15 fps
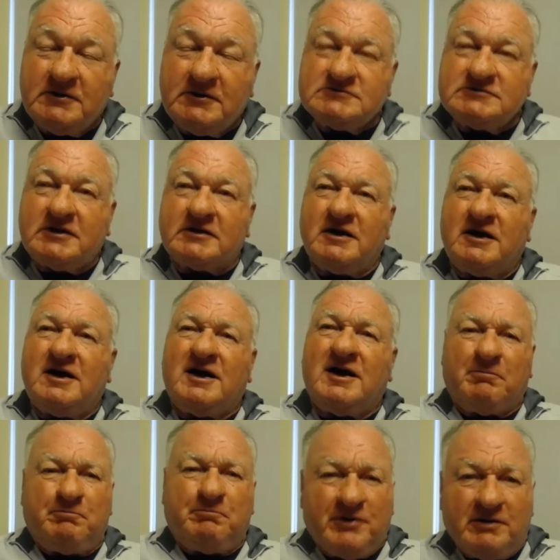It's like,
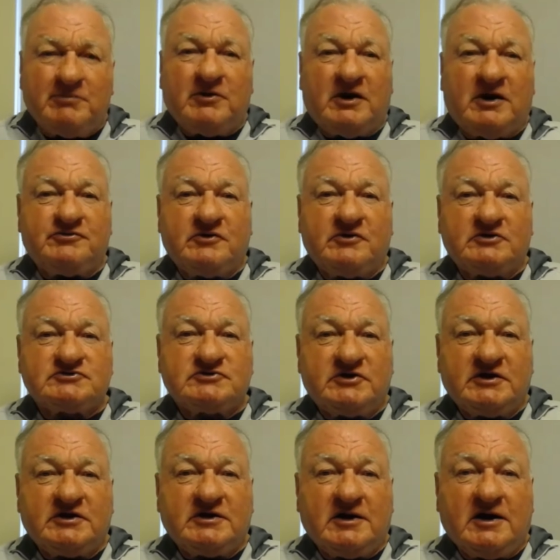oh, bummer. I thought I was going
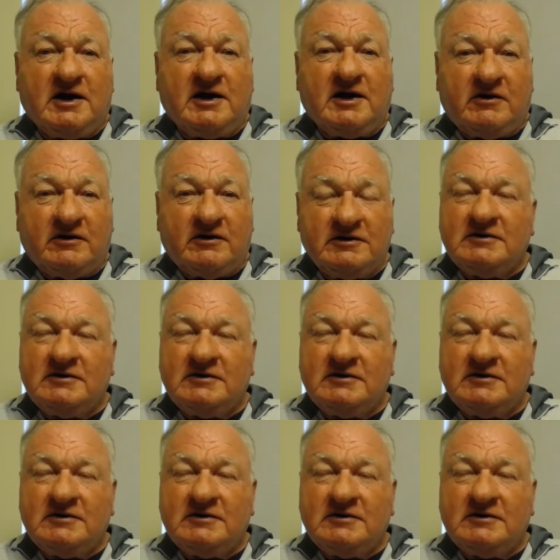to get hired.